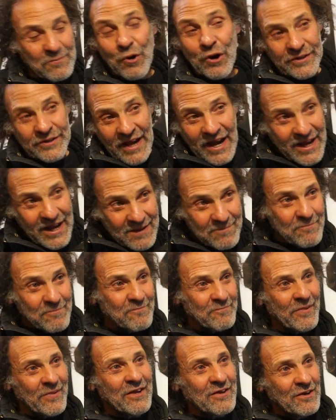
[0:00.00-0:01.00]
my name,
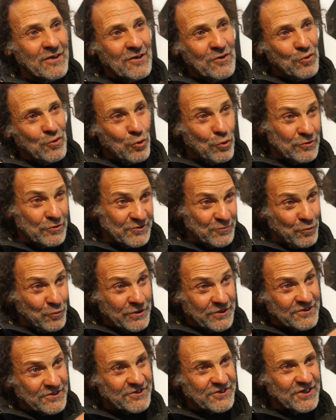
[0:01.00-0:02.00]
or
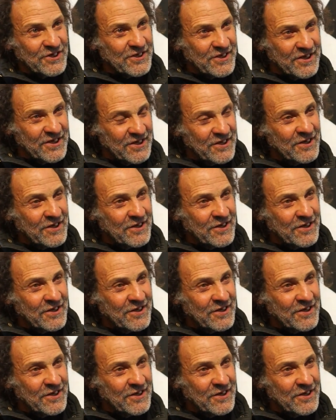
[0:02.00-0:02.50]
when you see the